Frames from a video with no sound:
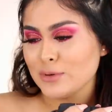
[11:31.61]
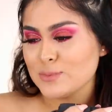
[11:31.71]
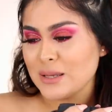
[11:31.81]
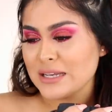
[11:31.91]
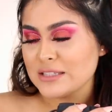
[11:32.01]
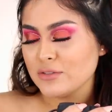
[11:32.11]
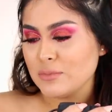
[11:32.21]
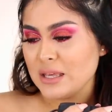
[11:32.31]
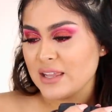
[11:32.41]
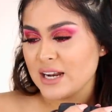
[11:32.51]
It was because of
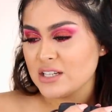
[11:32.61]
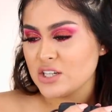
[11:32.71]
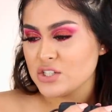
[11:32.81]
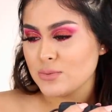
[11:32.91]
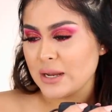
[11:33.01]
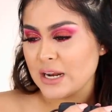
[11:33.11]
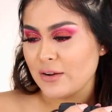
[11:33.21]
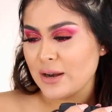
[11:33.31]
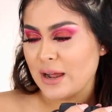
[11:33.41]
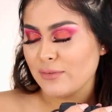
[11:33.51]
me that I touched right
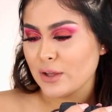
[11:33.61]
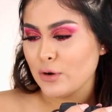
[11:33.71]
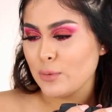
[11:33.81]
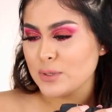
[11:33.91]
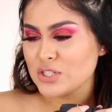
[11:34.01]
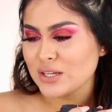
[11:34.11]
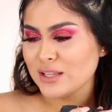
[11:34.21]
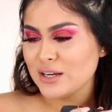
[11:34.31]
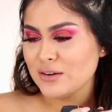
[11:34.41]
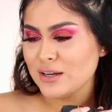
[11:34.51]
now, and I have like a whole bunch of
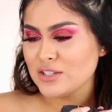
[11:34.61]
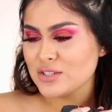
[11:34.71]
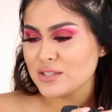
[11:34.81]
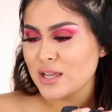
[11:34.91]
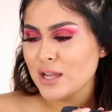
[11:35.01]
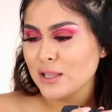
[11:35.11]
glitter and just